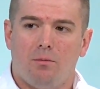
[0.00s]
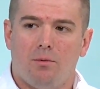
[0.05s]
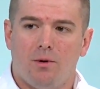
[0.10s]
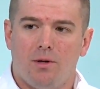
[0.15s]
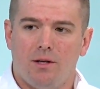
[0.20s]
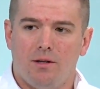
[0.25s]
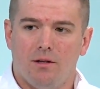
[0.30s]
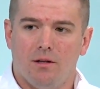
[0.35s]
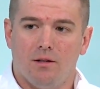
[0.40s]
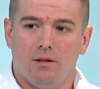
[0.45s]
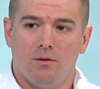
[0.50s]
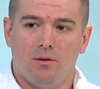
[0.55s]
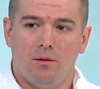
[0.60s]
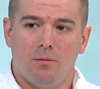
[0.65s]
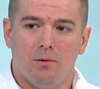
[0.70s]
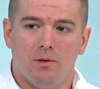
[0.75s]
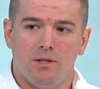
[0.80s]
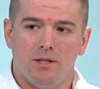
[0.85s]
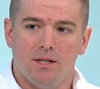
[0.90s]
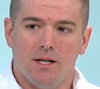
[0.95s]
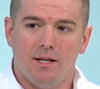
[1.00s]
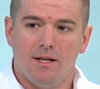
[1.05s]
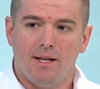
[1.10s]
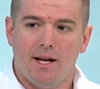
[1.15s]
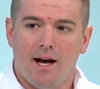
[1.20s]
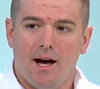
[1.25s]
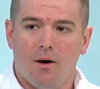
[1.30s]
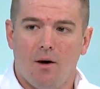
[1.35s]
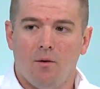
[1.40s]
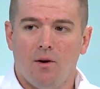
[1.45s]
putting the three percent
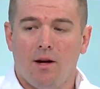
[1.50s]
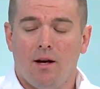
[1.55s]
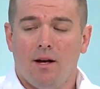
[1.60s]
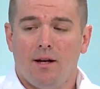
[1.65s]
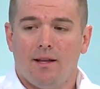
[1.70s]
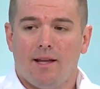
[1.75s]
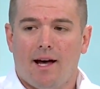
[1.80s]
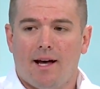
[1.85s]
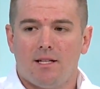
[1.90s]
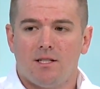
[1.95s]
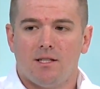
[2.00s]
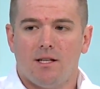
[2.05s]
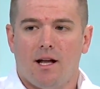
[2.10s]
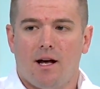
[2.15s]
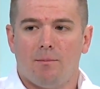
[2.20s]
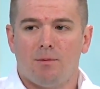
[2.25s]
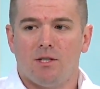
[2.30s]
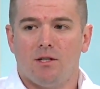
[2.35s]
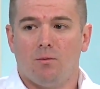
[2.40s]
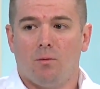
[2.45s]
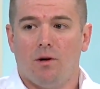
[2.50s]
down, that's an option.